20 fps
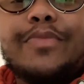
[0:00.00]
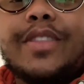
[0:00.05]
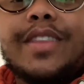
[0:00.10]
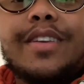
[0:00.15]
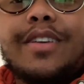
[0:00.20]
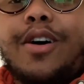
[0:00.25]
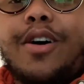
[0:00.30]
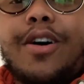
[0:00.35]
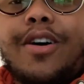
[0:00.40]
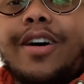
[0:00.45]

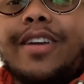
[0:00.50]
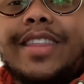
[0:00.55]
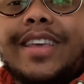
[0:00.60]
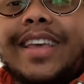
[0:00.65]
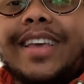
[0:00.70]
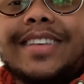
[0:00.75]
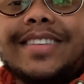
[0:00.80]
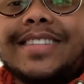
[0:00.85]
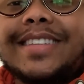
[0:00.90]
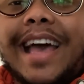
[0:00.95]
all oh, the
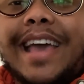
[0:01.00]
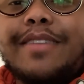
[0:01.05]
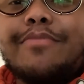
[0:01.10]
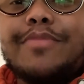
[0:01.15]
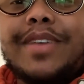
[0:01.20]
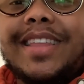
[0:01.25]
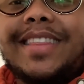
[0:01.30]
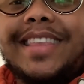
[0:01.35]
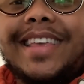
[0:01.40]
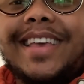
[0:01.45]

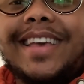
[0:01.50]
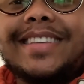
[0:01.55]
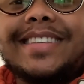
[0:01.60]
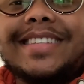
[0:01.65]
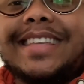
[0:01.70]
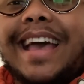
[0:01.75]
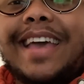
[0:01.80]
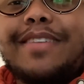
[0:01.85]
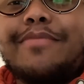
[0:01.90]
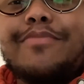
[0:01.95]
excitement, the
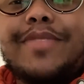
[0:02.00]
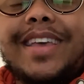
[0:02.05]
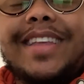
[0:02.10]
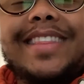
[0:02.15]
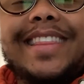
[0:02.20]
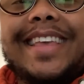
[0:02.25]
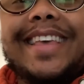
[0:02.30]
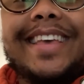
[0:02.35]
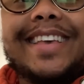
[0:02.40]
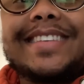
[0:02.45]

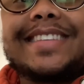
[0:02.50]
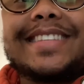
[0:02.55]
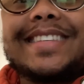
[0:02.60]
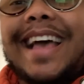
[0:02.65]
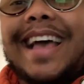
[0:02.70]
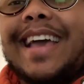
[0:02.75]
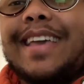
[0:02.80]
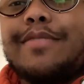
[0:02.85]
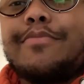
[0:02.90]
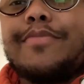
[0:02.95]
excitement, the
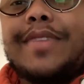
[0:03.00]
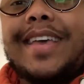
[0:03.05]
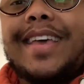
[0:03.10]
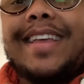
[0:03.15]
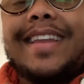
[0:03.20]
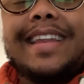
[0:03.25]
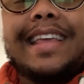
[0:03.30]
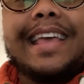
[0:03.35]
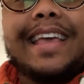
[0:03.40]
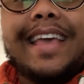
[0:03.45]

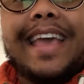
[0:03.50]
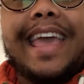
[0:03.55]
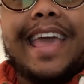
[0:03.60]
excitement,